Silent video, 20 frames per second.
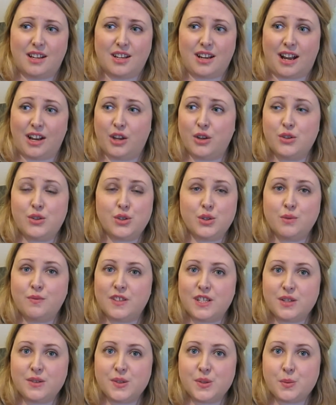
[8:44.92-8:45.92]
I could do
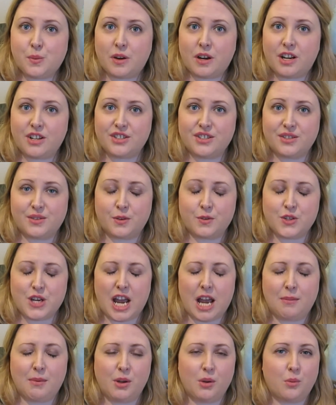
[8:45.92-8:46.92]
videos where I just sort of
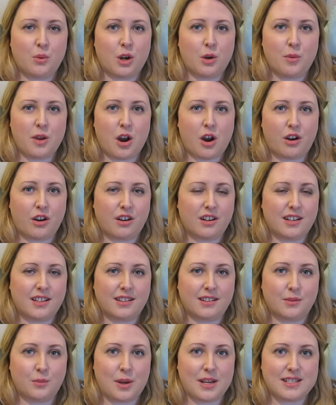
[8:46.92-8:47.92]
chat about where we are
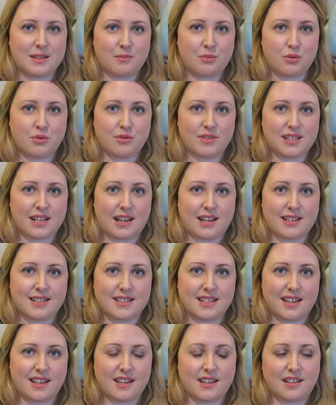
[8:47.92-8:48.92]
in the wedding
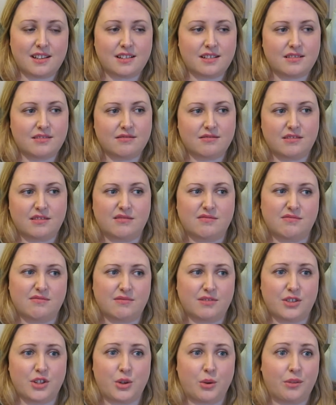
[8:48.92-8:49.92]
process, like,
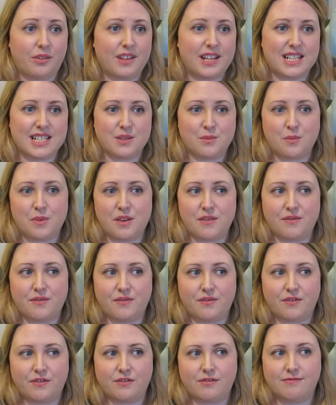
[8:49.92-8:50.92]
you know, things that we've
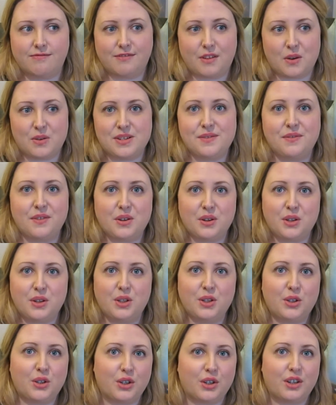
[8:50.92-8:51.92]
found
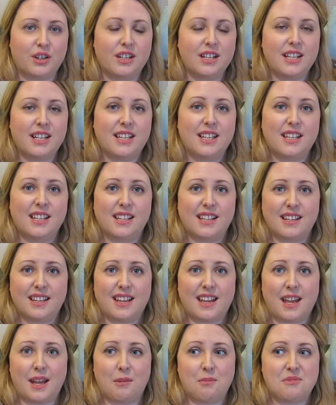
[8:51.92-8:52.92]
difficult or
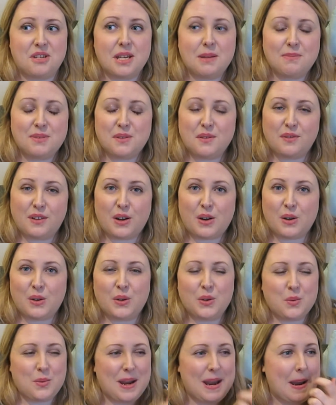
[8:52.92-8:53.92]
tips we've learnt
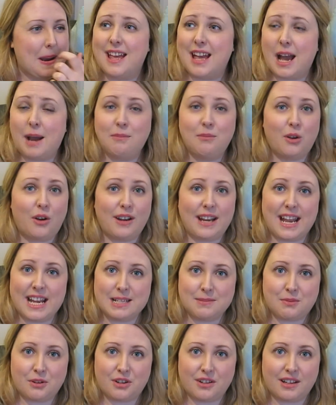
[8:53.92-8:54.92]
along the way. I'm not an
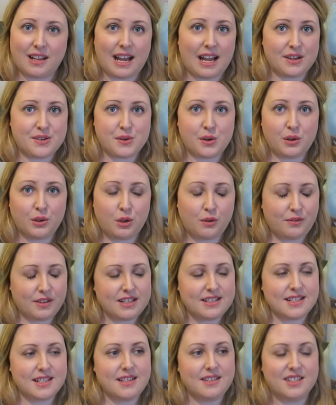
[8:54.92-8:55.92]
expert in it at all,
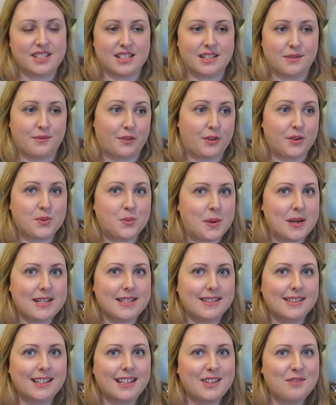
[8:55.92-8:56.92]
obviously. This is the first
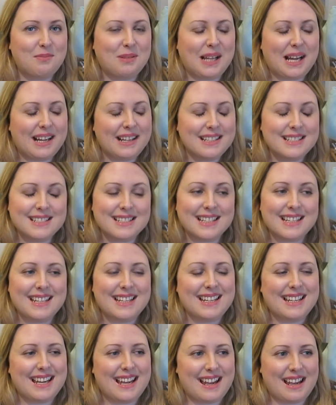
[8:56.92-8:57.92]
wedding that I've planned,
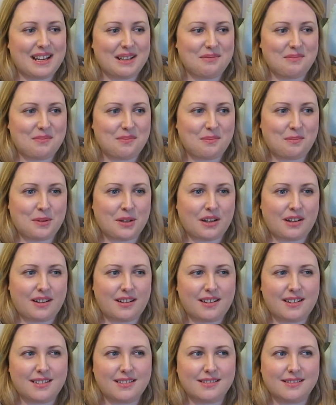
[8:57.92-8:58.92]

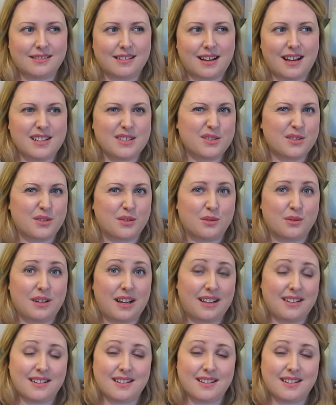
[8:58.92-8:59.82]
but I don't know,